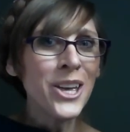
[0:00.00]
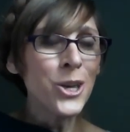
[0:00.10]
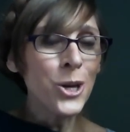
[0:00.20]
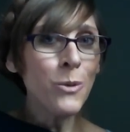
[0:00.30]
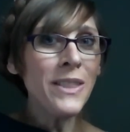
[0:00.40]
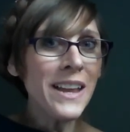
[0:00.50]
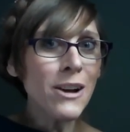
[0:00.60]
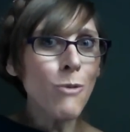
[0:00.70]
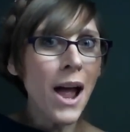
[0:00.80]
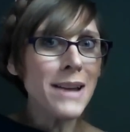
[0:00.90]
Who in
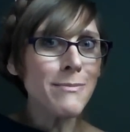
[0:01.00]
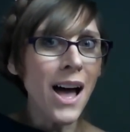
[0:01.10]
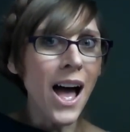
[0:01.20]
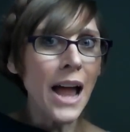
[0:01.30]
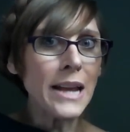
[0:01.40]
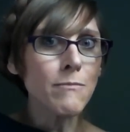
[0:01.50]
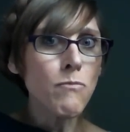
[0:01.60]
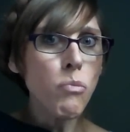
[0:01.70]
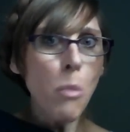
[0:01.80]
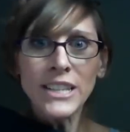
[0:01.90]
their right mind
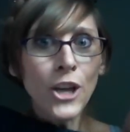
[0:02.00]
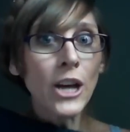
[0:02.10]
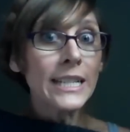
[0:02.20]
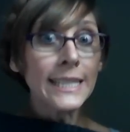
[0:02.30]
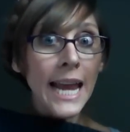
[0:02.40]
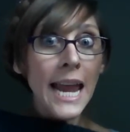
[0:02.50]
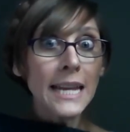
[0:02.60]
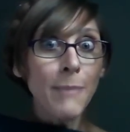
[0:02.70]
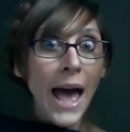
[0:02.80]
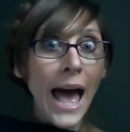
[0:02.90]
is going to
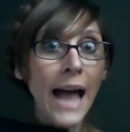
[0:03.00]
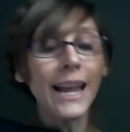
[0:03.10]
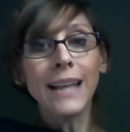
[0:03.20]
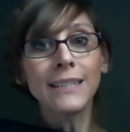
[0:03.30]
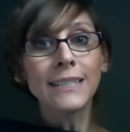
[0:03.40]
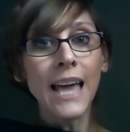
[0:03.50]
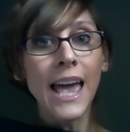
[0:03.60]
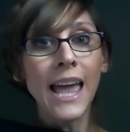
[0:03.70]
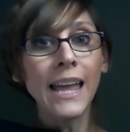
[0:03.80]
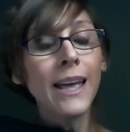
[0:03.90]
stand back and
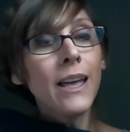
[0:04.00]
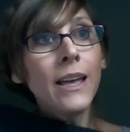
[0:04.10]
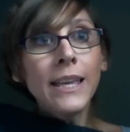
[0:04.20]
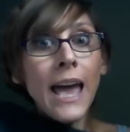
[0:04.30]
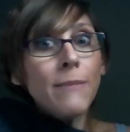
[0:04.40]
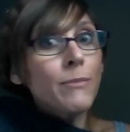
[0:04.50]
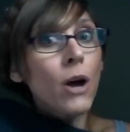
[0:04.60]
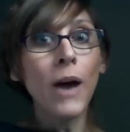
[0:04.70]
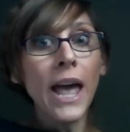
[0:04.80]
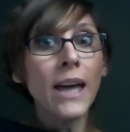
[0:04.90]
say, yep,
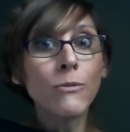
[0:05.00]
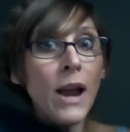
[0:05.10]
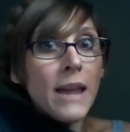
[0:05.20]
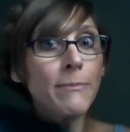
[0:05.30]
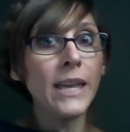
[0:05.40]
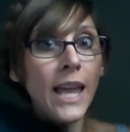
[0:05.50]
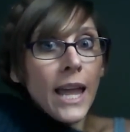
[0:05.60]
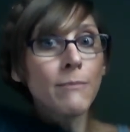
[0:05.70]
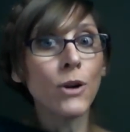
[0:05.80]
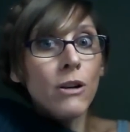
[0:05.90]
go ahead, rape me
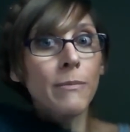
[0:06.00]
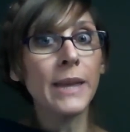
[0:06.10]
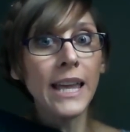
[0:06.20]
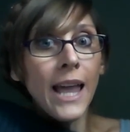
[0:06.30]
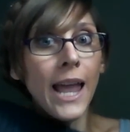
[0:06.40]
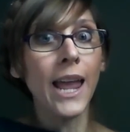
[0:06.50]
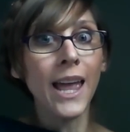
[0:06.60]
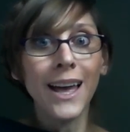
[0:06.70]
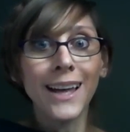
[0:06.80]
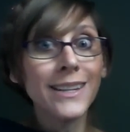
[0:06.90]
and murder me,
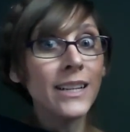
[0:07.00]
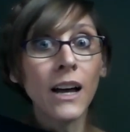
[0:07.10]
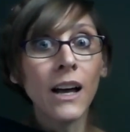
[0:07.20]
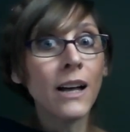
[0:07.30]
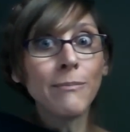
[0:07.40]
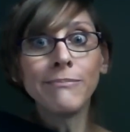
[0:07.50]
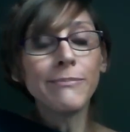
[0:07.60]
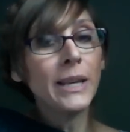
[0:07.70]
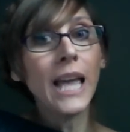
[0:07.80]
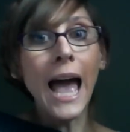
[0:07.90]
and
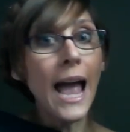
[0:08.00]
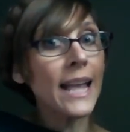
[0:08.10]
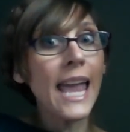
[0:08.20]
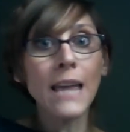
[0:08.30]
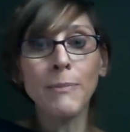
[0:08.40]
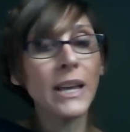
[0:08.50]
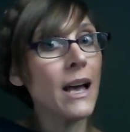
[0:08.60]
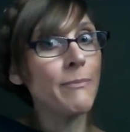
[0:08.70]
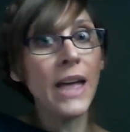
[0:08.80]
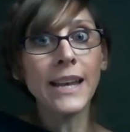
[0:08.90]
I can't pick
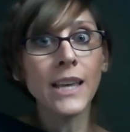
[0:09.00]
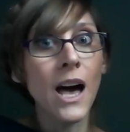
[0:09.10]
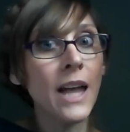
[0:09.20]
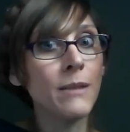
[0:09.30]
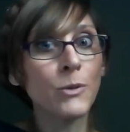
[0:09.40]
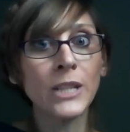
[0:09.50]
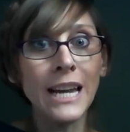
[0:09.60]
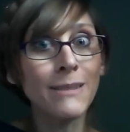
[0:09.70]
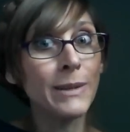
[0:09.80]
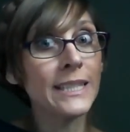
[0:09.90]
up that gun and
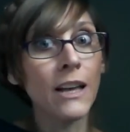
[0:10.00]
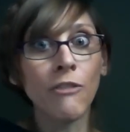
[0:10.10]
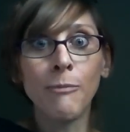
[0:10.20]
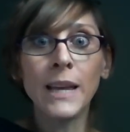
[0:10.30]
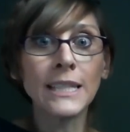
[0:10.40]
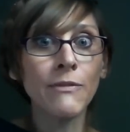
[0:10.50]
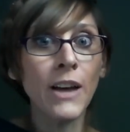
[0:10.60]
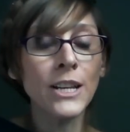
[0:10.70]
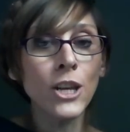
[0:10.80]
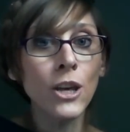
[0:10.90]
protect myself because if
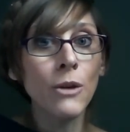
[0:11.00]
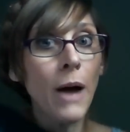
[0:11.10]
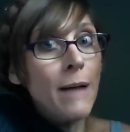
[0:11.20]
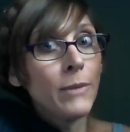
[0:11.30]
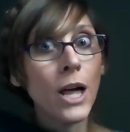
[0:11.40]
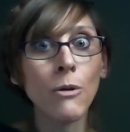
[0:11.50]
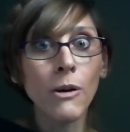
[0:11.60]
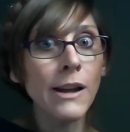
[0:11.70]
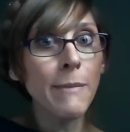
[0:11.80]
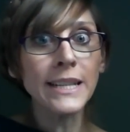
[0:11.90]
I do, I'm
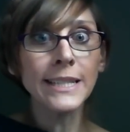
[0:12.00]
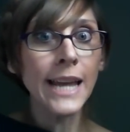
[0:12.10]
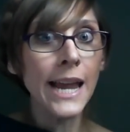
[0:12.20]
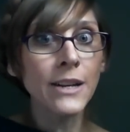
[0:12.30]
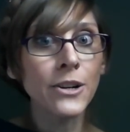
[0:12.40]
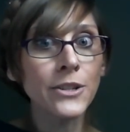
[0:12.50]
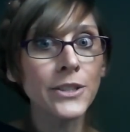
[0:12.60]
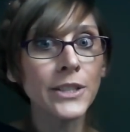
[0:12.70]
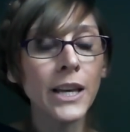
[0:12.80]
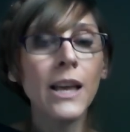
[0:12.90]
lowering my standards.